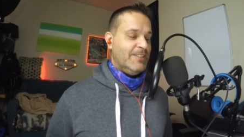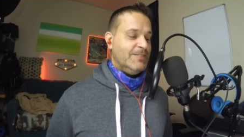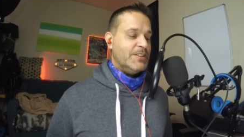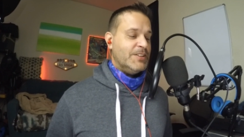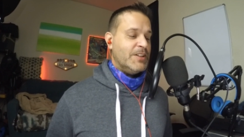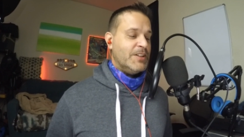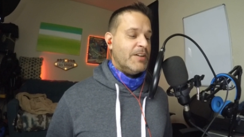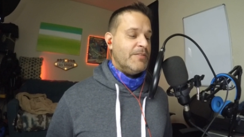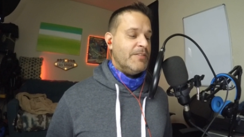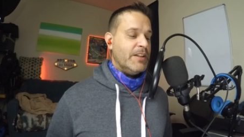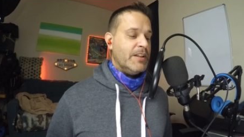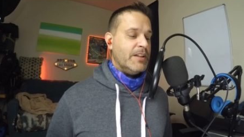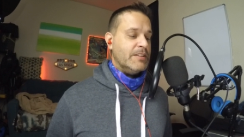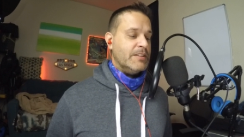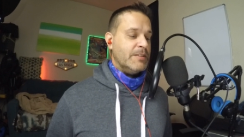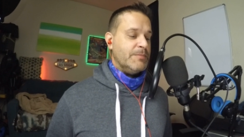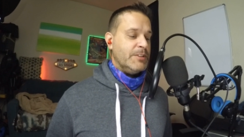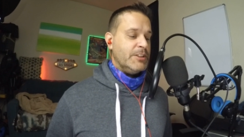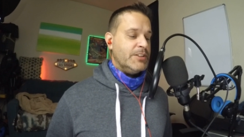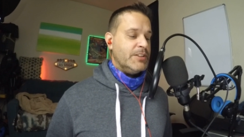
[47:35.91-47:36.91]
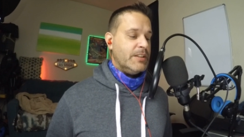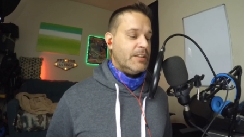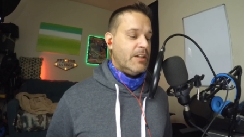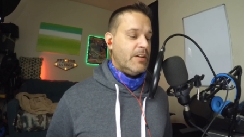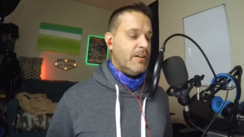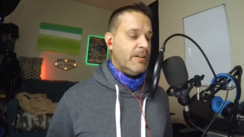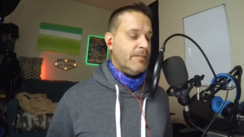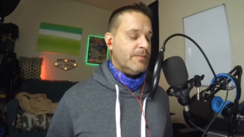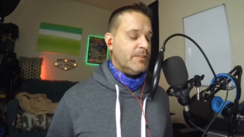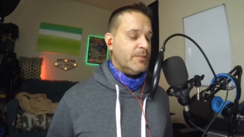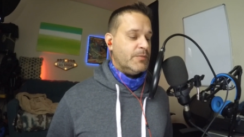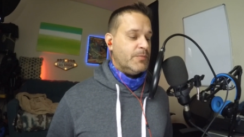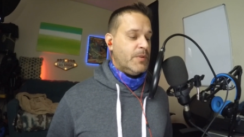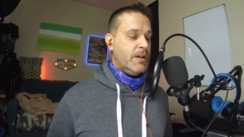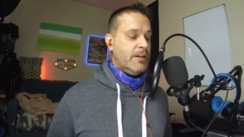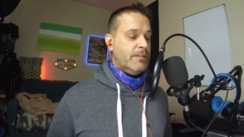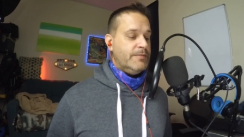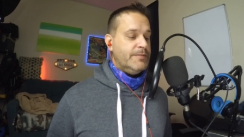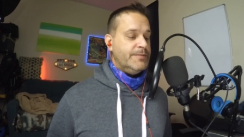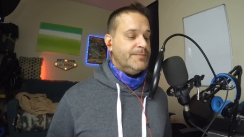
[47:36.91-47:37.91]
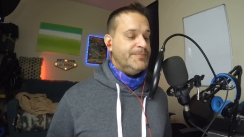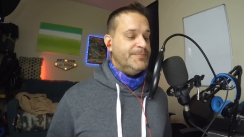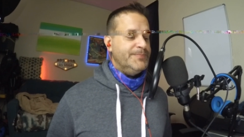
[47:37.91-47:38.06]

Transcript: sure everything's going to be shut down after 12.